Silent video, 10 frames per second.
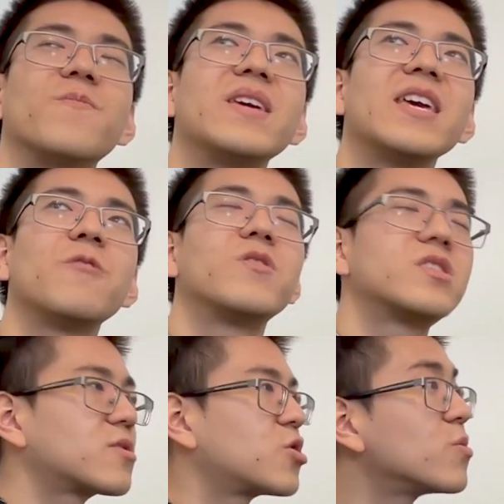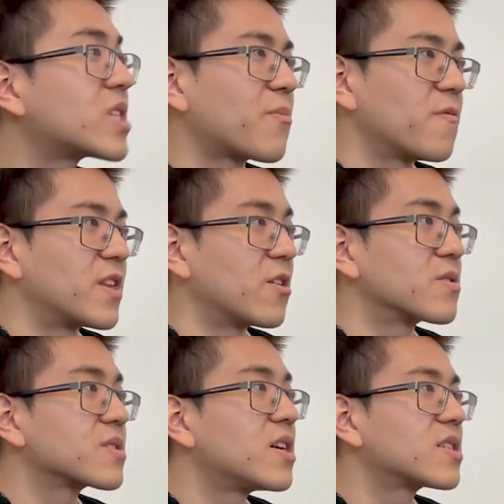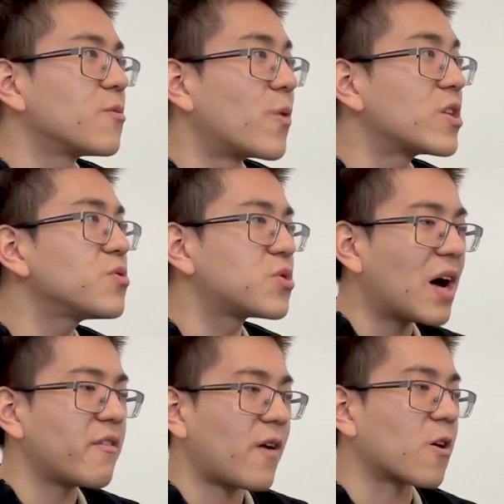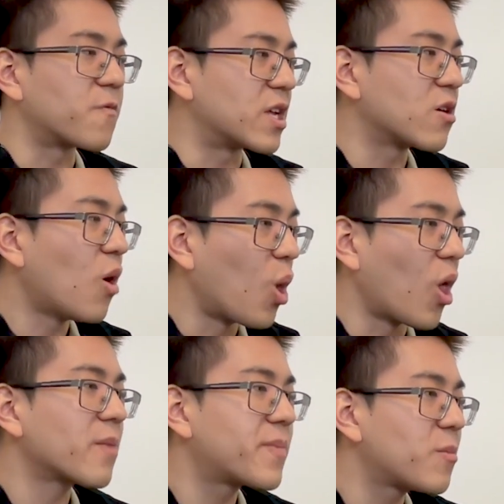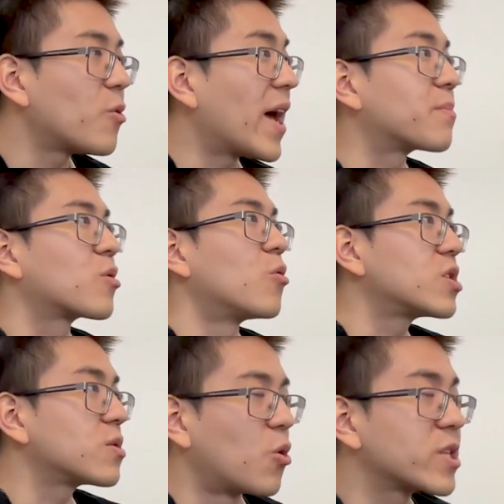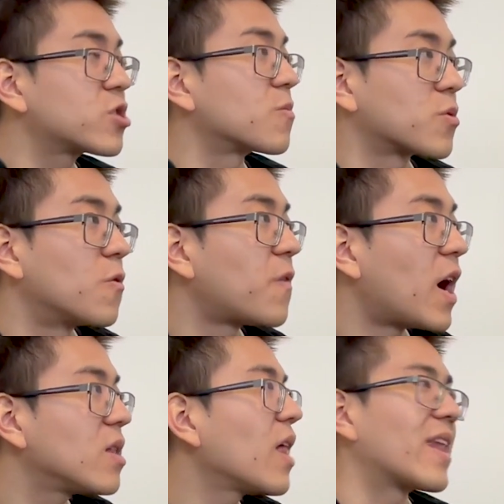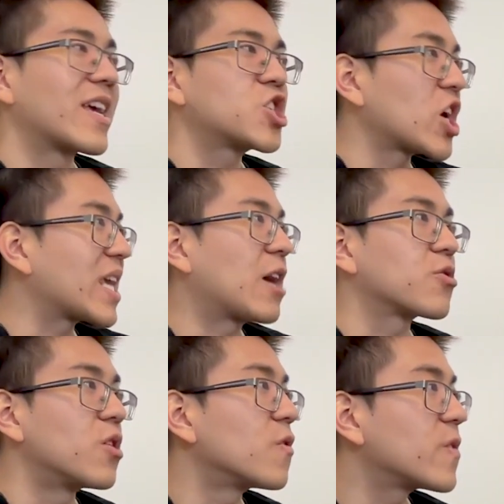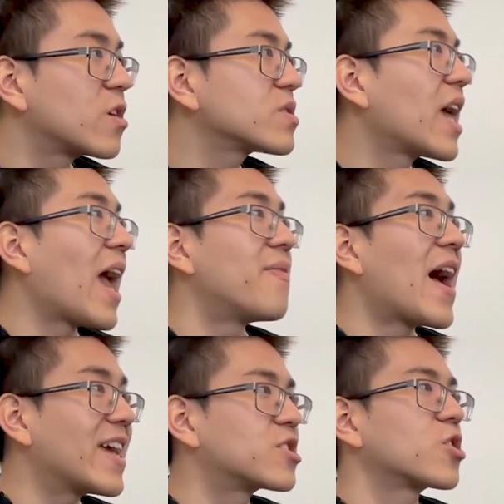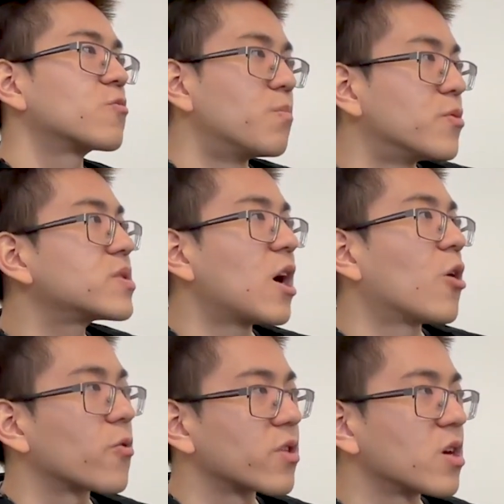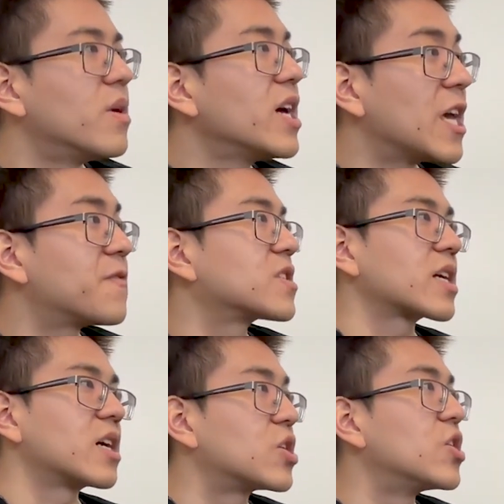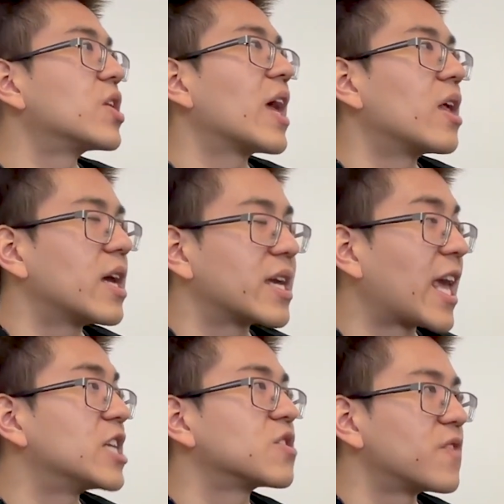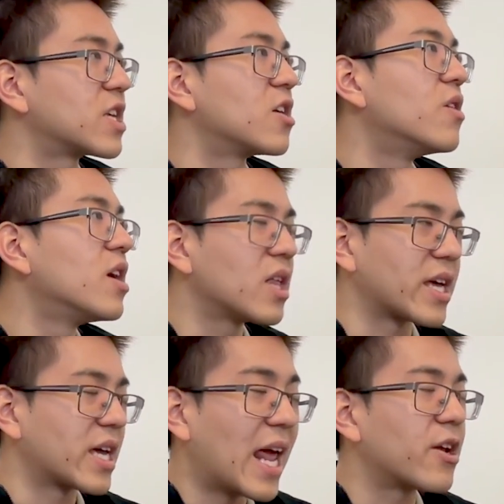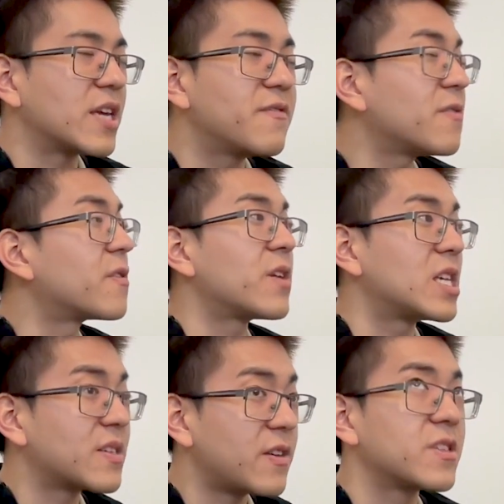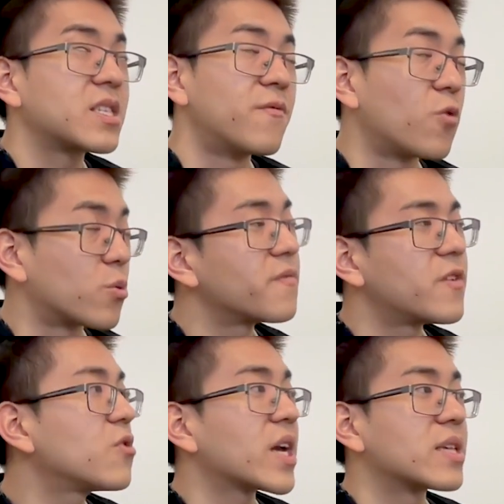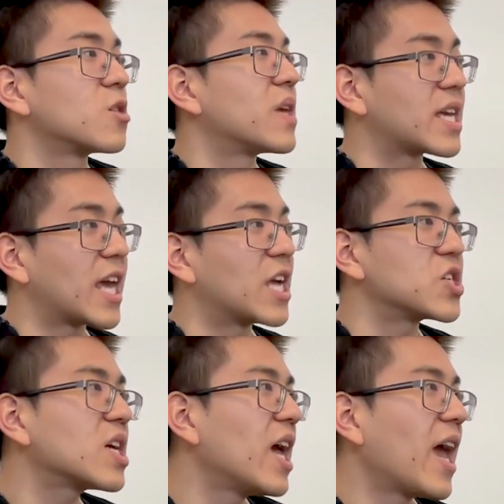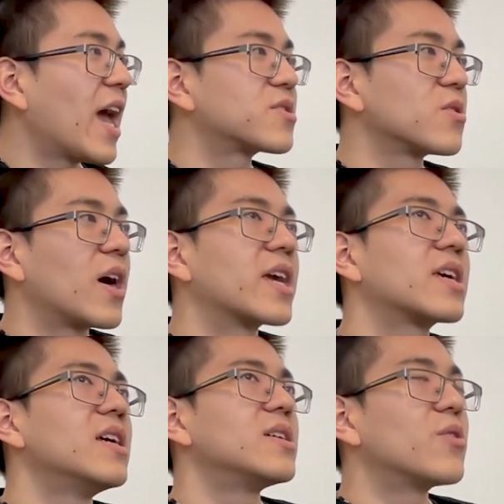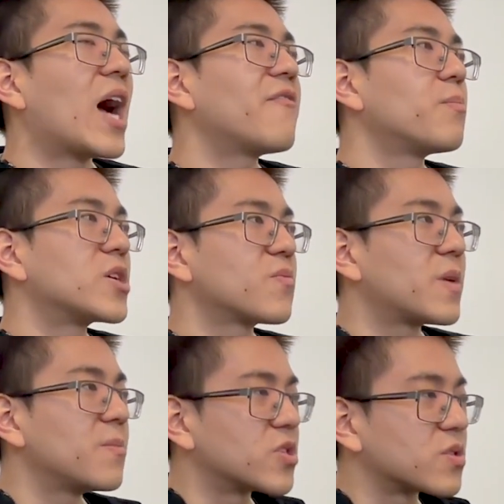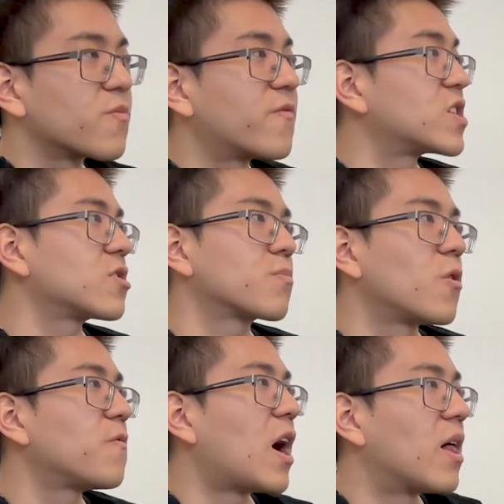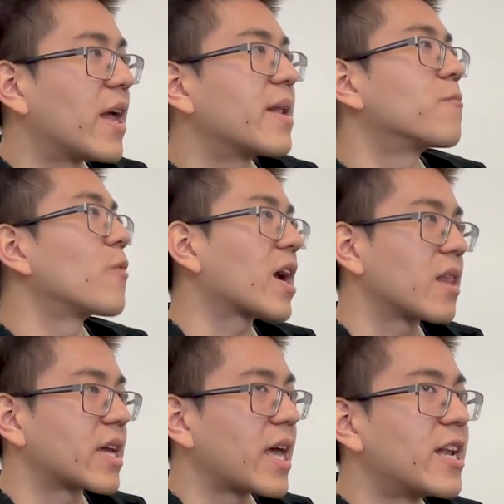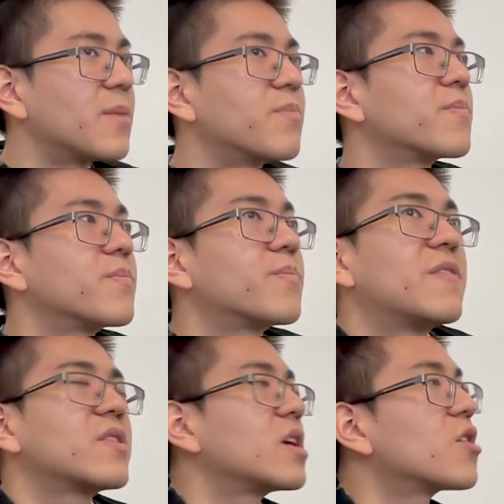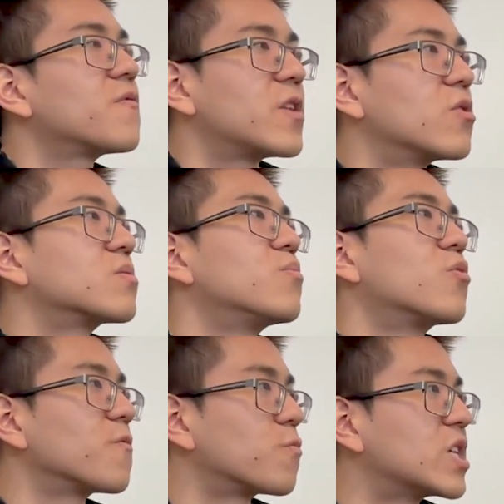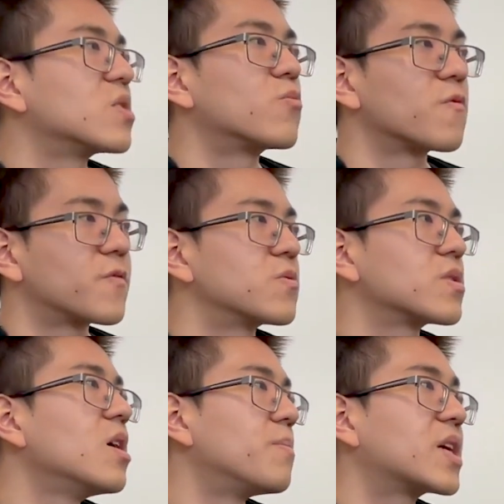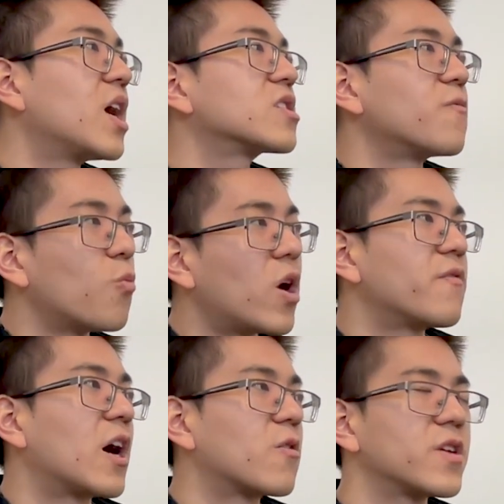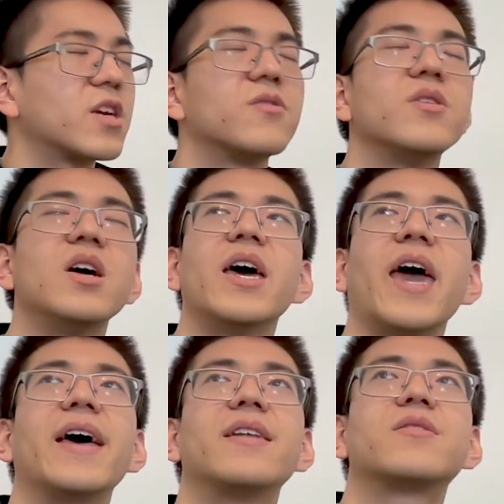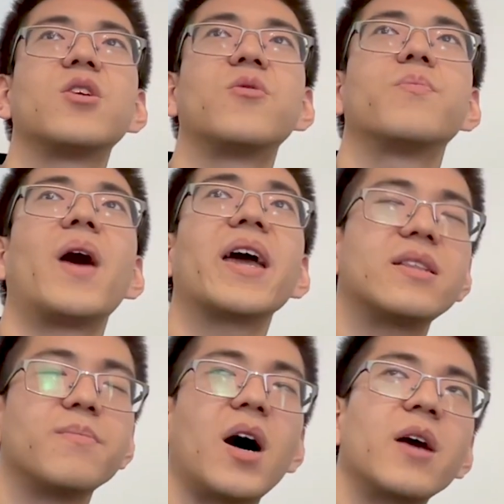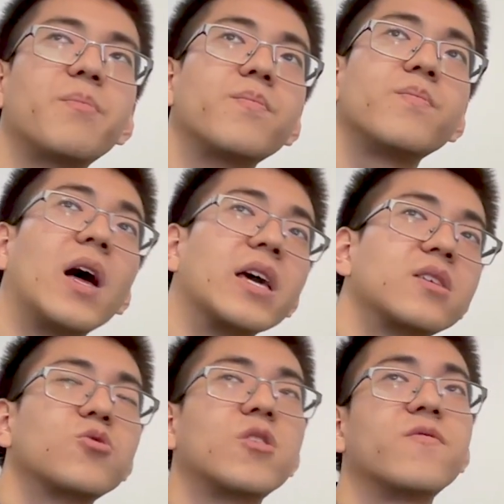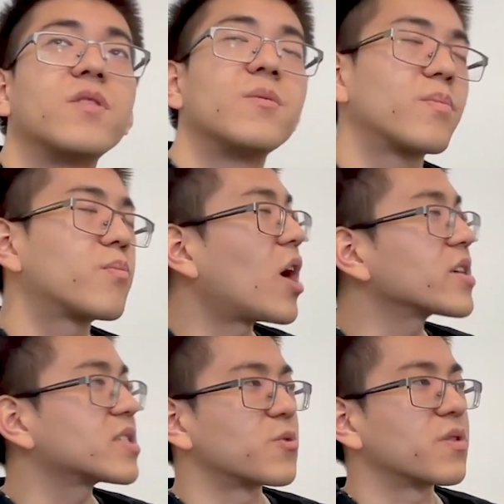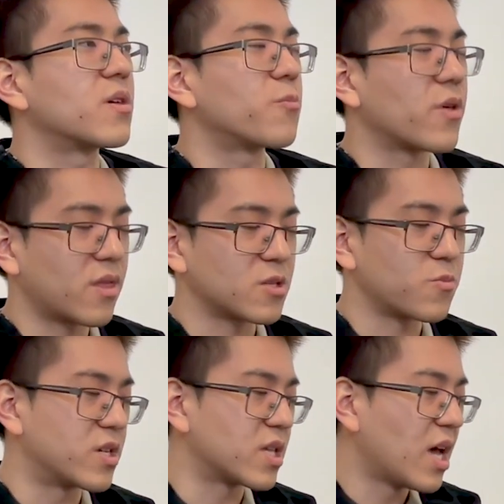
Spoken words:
me, it was 2 separate videos because when you do have a viral video, a lot of people will end up going to your profile and like checking out your other videos, and that in turn will boost the algorithm if it's like a good engaging video. Yeah. Like even if it's an informative video, it can still be engaging. And so like you have a bunch of people just visit your profile and like end up giving the other videos more reach and more views because of one viral video. And so my like sort of process with this was